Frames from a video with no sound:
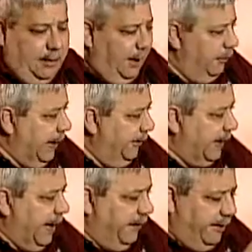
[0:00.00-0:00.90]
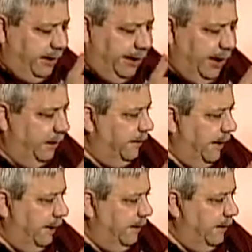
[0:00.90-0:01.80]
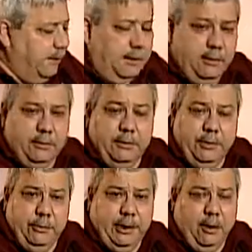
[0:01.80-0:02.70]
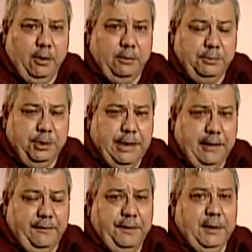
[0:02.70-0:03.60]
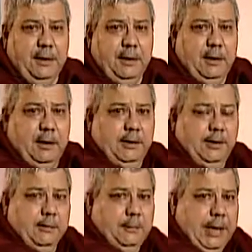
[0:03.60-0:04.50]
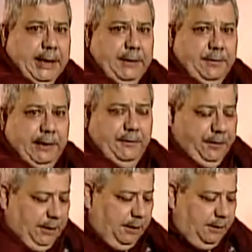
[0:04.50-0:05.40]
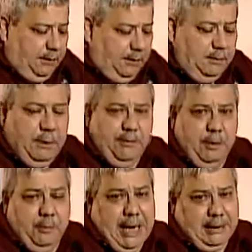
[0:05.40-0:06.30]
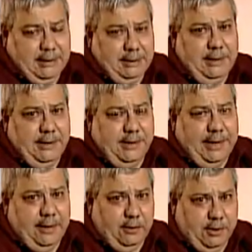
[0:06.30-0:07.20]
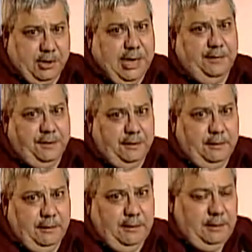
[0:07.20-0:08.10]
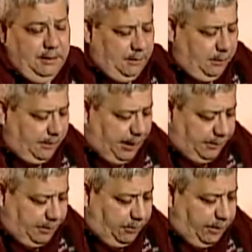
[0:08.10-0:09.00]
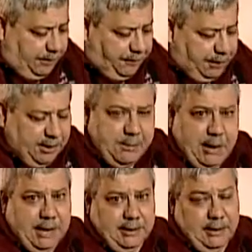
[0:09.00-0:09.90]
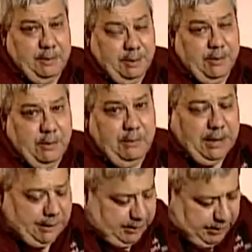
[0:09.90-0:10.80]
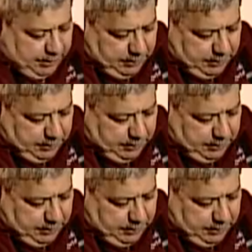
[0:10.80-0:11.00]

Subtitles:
And we have to have everything elevated. So you at home should have your bucket 3 feet above your bottle at least to get a good siphon. Okay, so we're going to fill this bottle now because we're bottling.